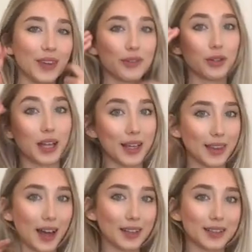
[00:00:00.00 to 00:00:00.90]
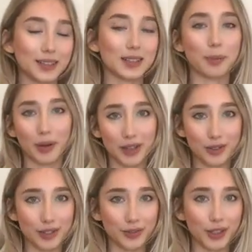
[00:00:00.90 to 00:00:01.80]
If you like that, this is the perfect
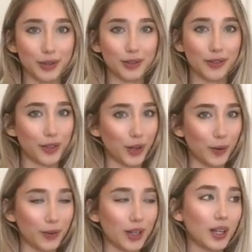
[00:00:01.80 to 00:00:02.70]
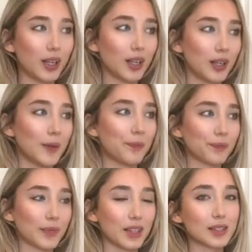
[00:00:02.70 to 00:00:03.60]
dress for you. If you don't,
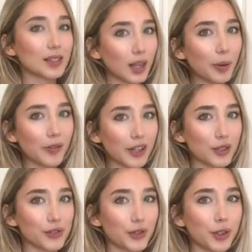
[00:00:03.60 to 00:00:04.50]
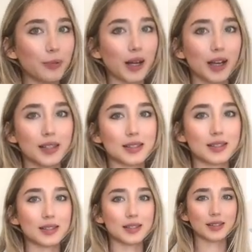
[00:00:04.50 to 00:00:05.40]
still a perfect dress for you
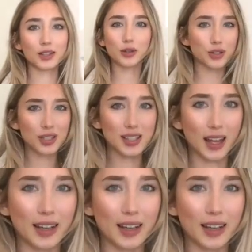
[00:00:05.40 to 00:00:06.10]
because you should stand